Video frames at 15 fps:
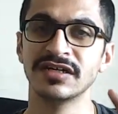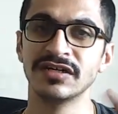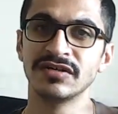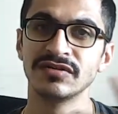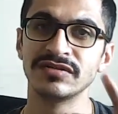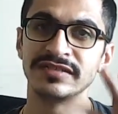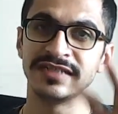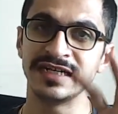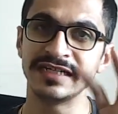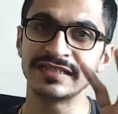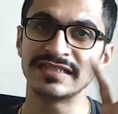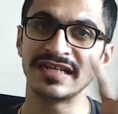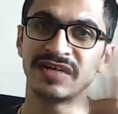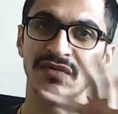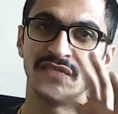To change
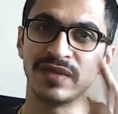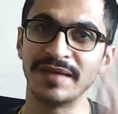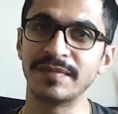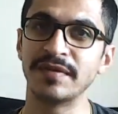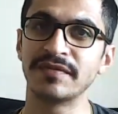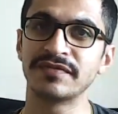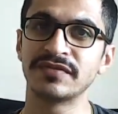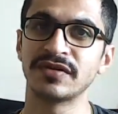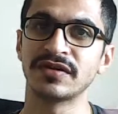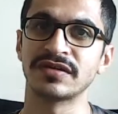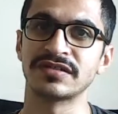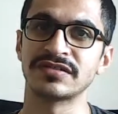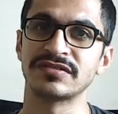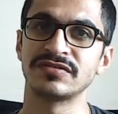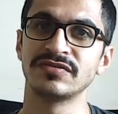that web of
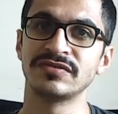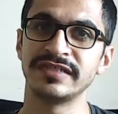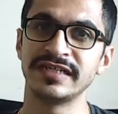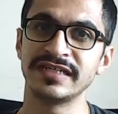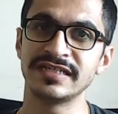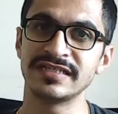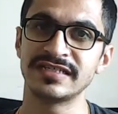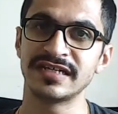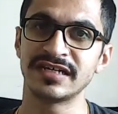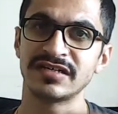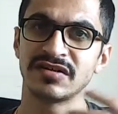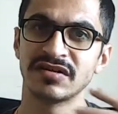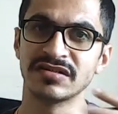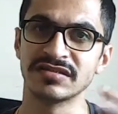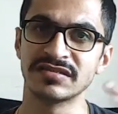thoughts, to change that
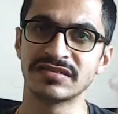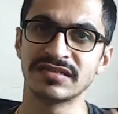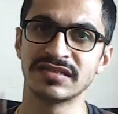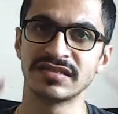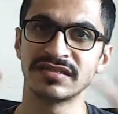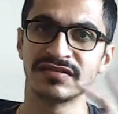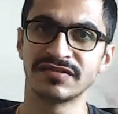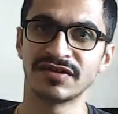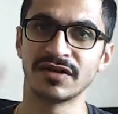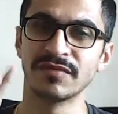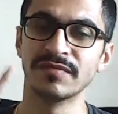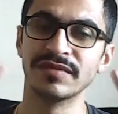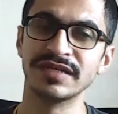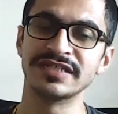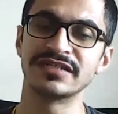constant
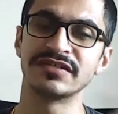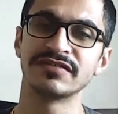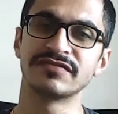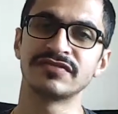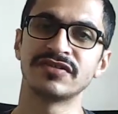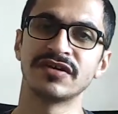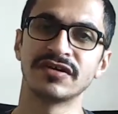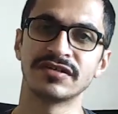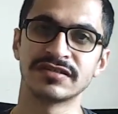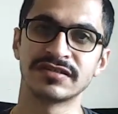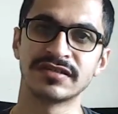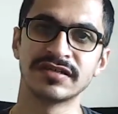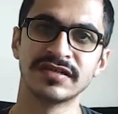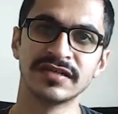combination of thoughts,